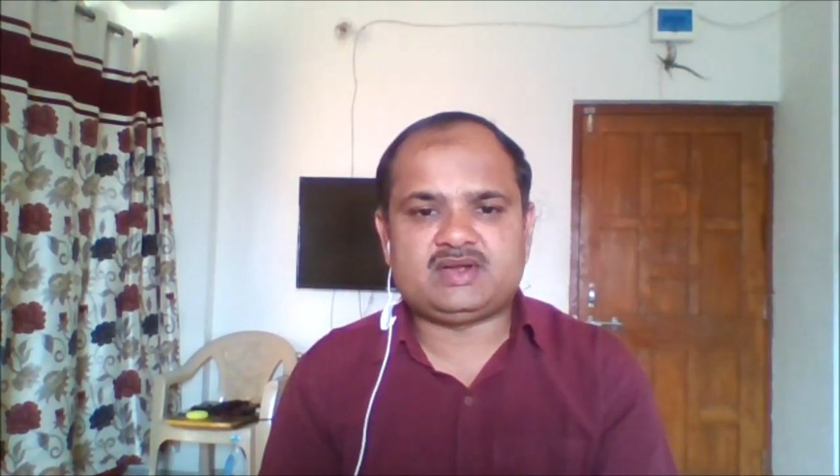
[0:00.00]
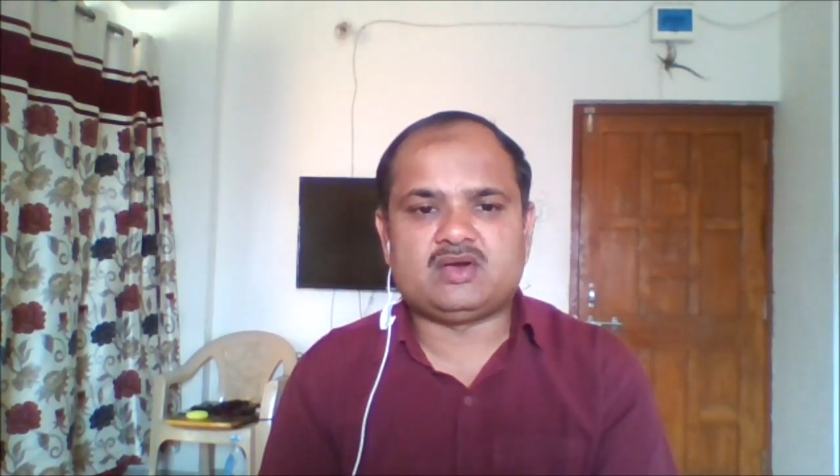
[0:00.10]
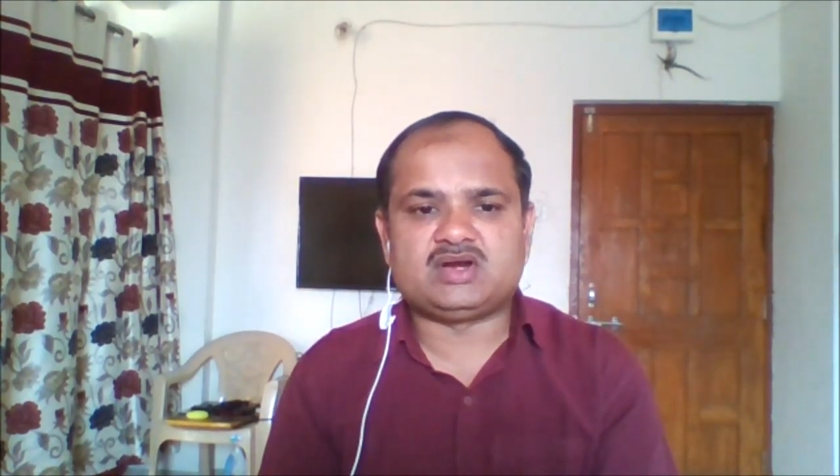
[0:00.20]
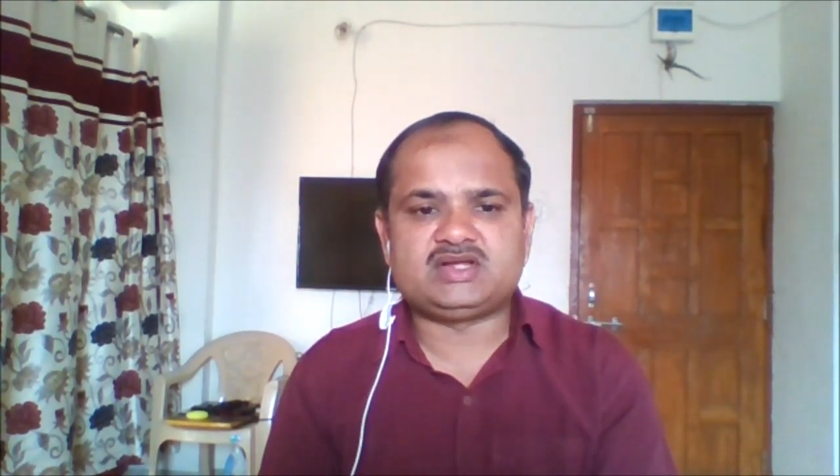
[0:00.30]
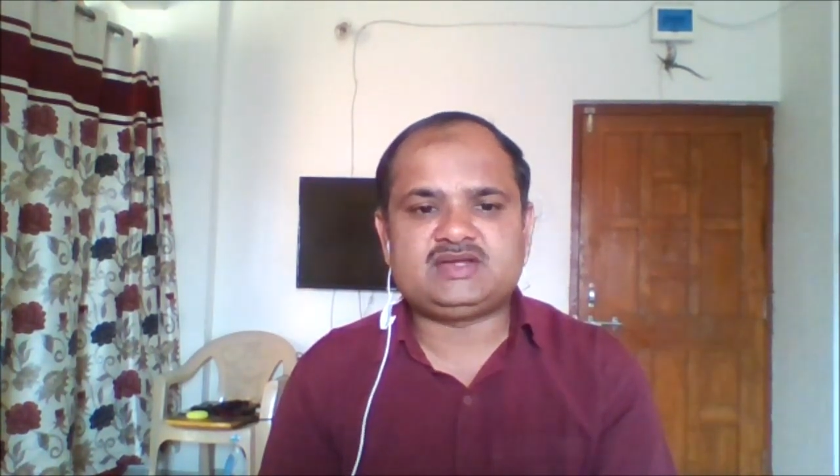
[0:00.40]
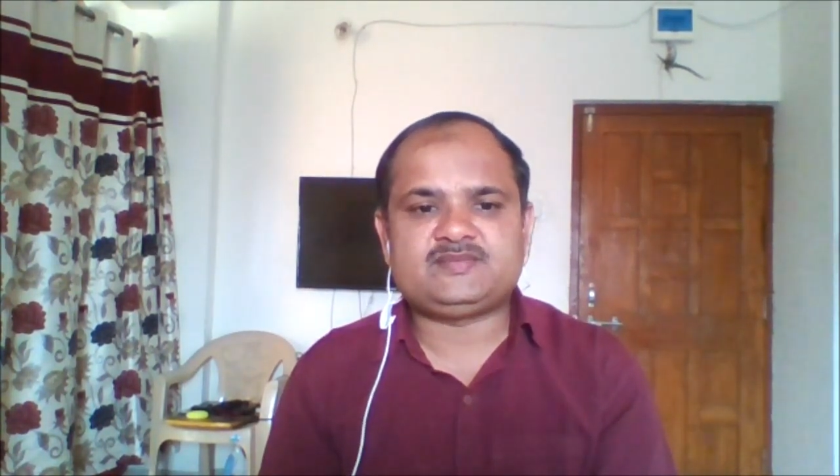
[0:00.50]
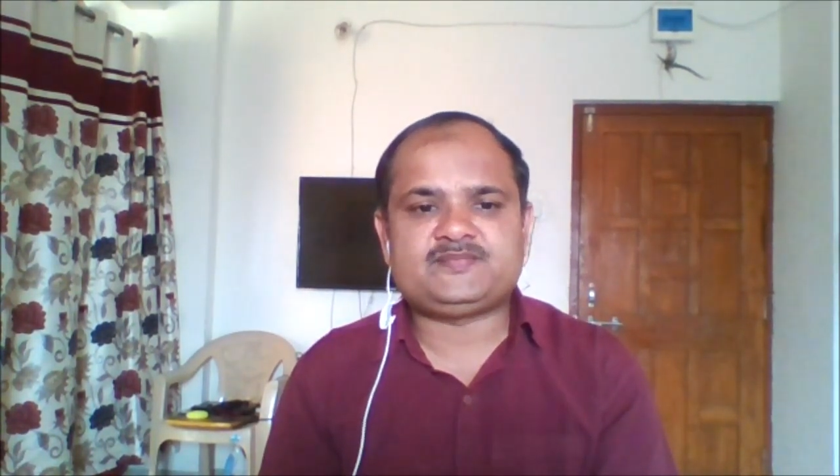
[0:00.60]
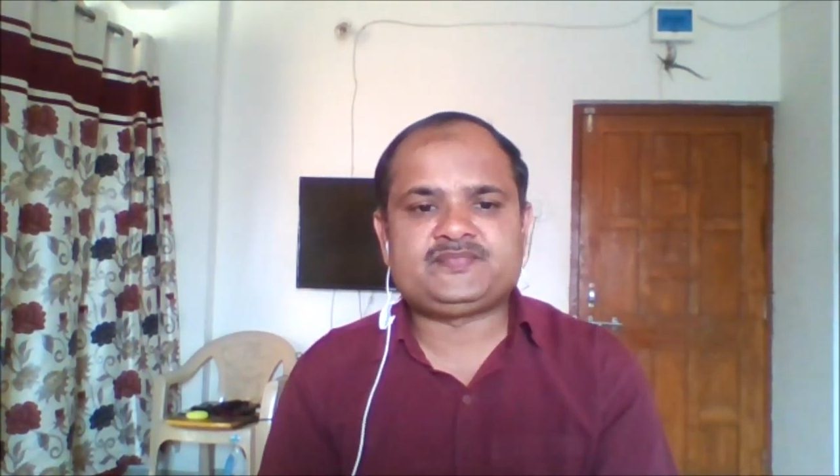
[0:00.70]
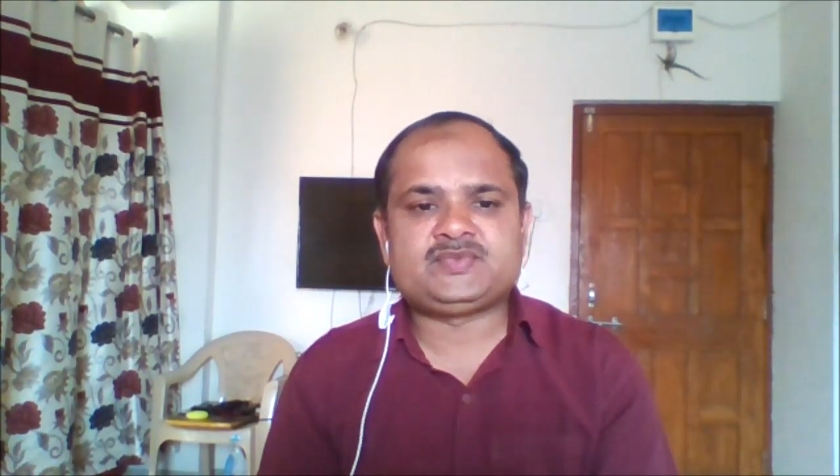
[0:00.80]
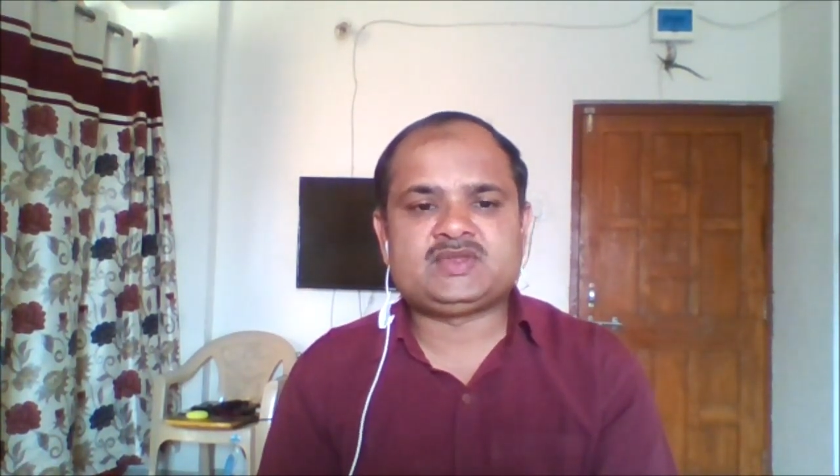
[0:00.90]
Golgi,
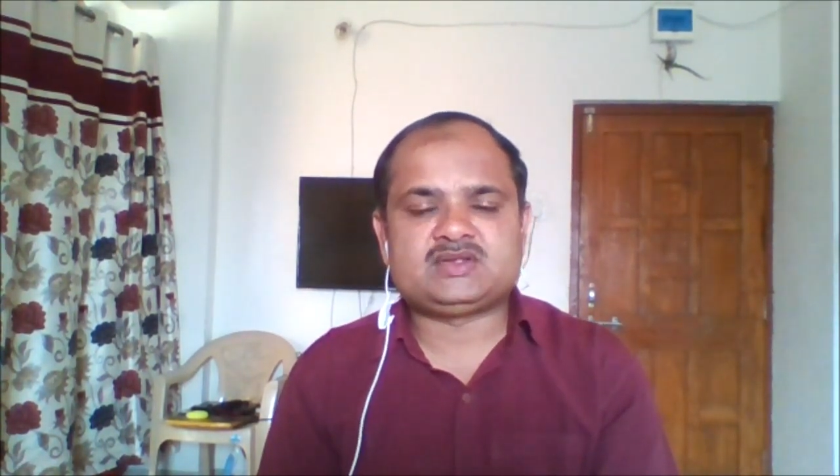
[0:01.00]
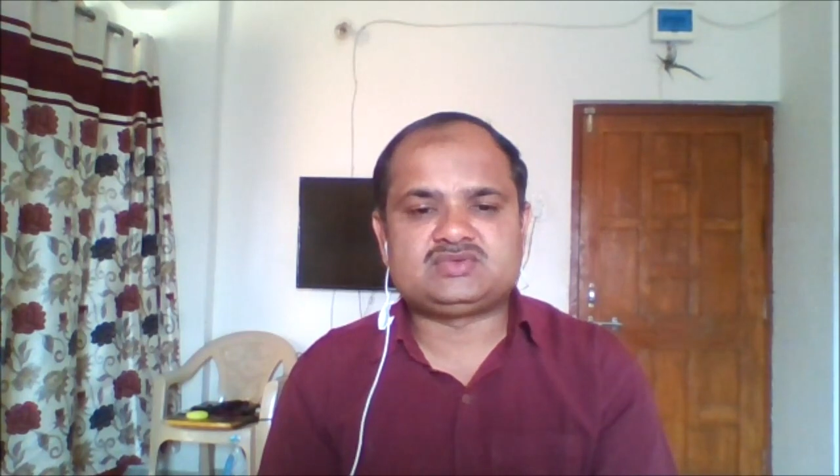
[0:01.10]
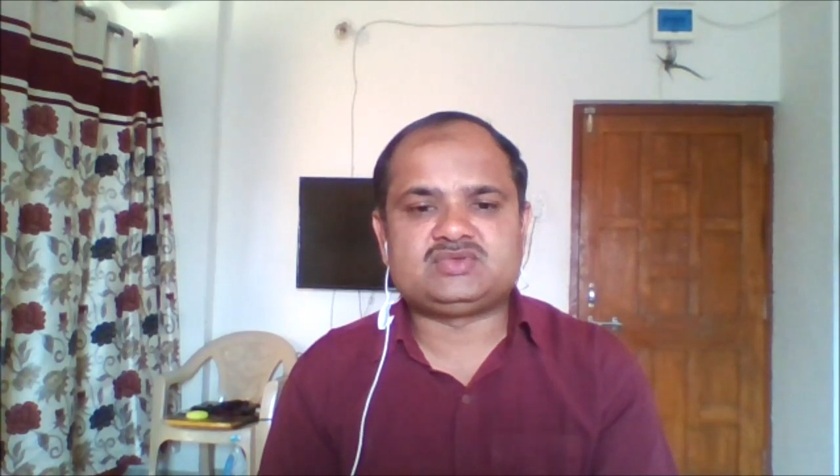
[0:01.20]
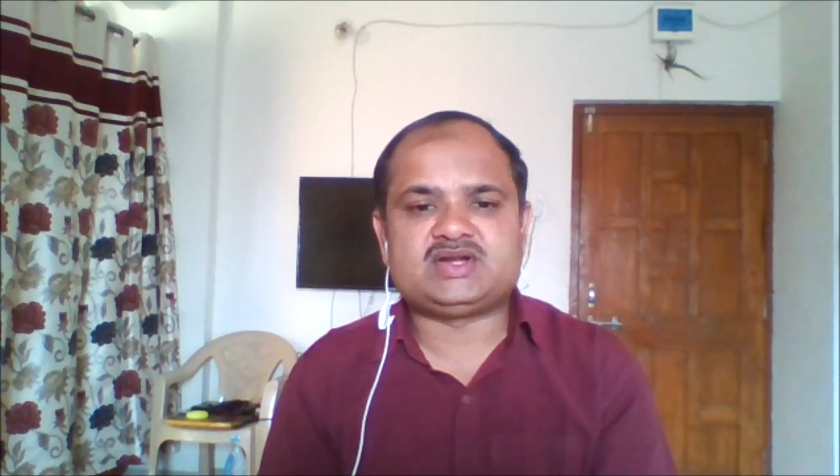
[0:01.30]
so